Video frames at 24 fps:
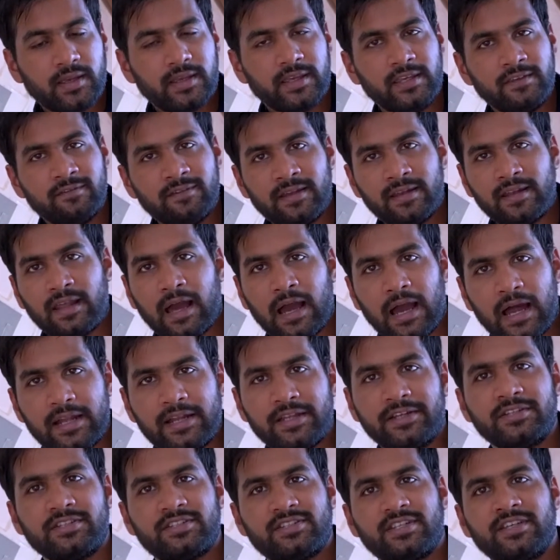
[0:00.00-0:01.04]
Even
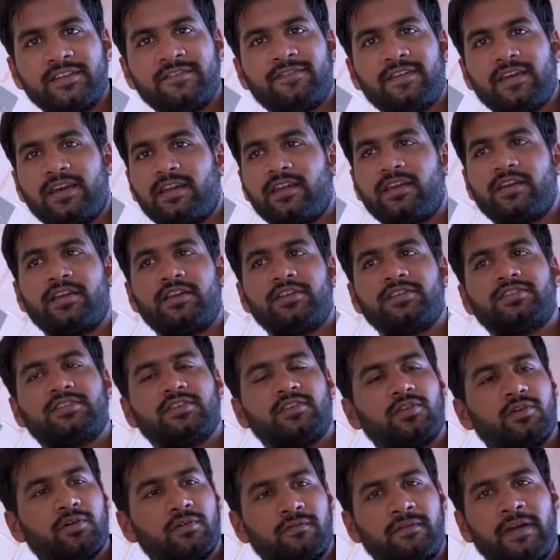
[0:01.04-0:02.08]
hardened seafarers,
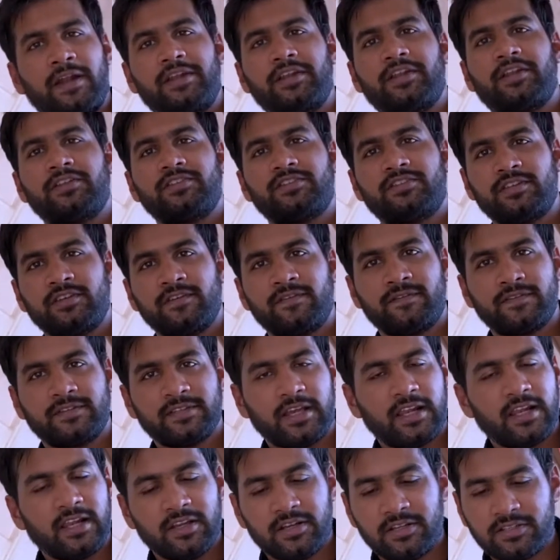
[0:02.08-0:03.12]
veteran
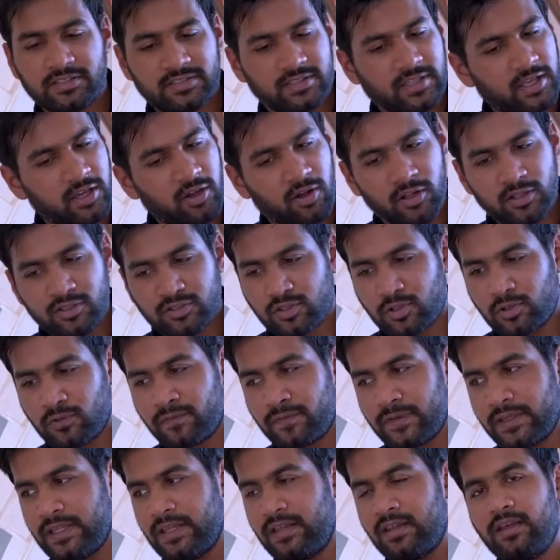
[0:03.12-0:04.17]
sailors, they also
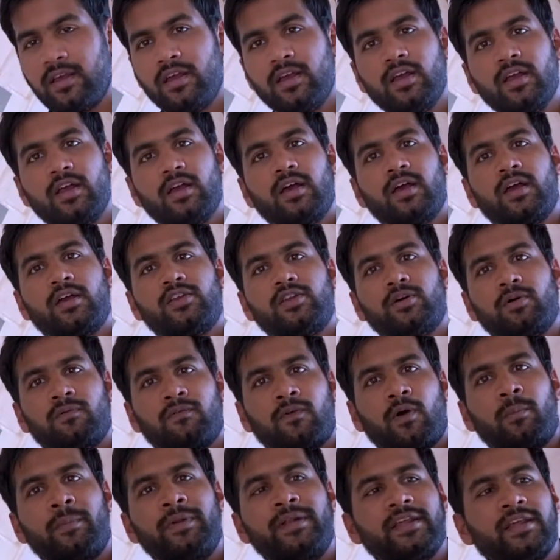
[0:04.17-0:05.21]
feel
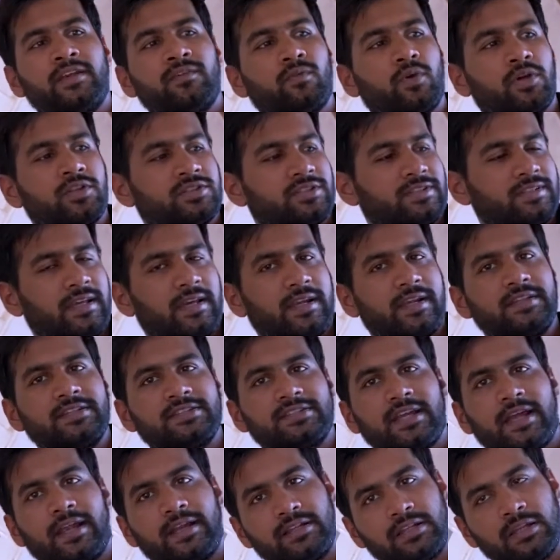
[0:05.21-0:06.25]
vomiting once they are
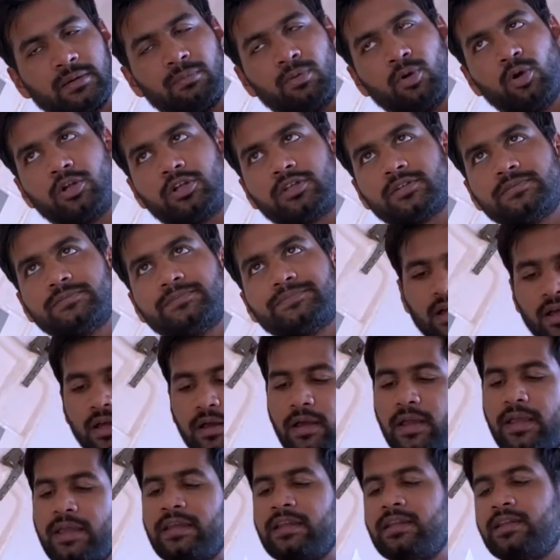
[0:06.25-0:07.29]
inside the boat.
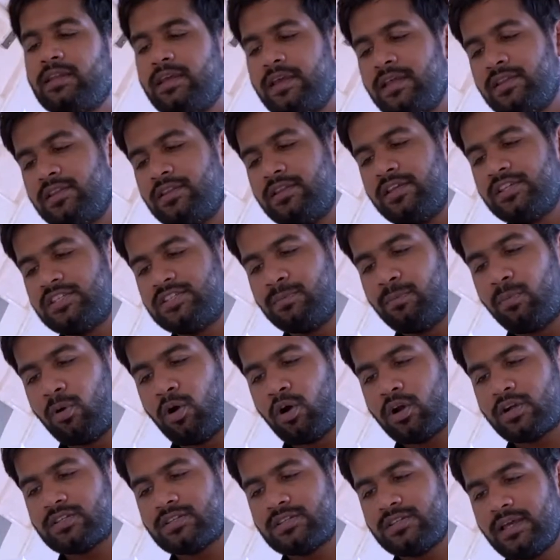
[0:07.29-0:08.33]
In this
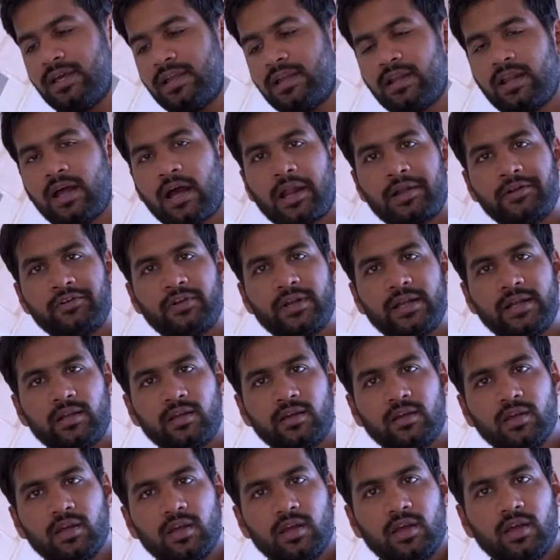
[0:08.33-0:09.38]
box there are 100
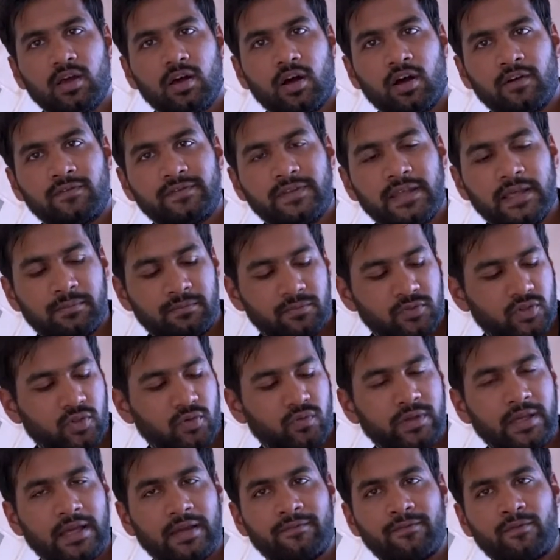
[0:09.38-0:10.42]
of them, so
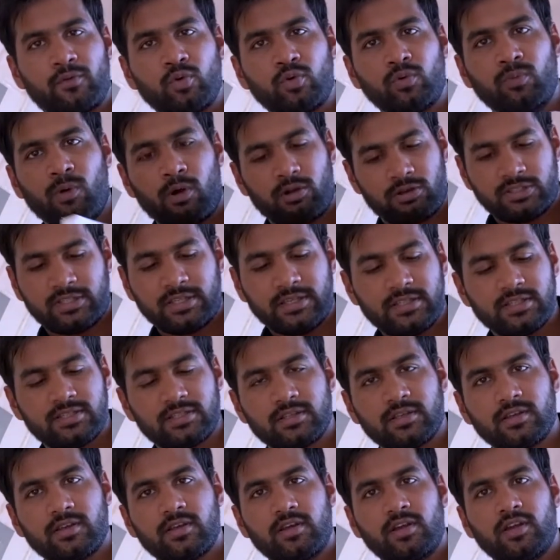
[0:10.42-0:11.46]
we have 2 boxes,
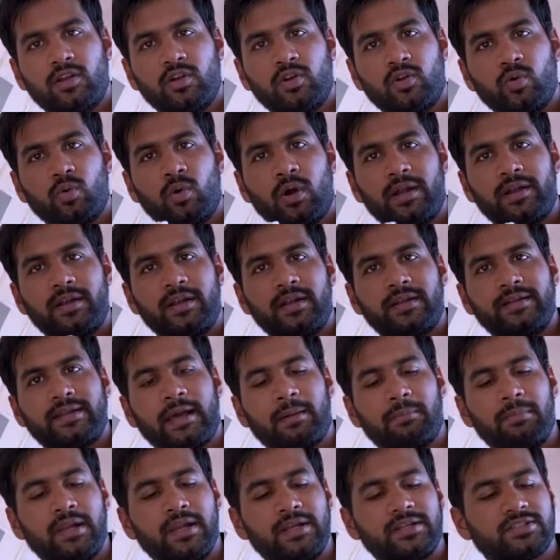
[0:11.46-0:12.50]
200
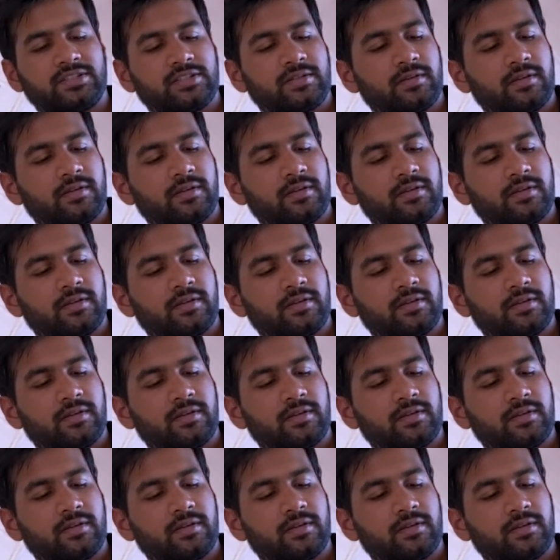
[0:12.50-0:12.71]
tablets.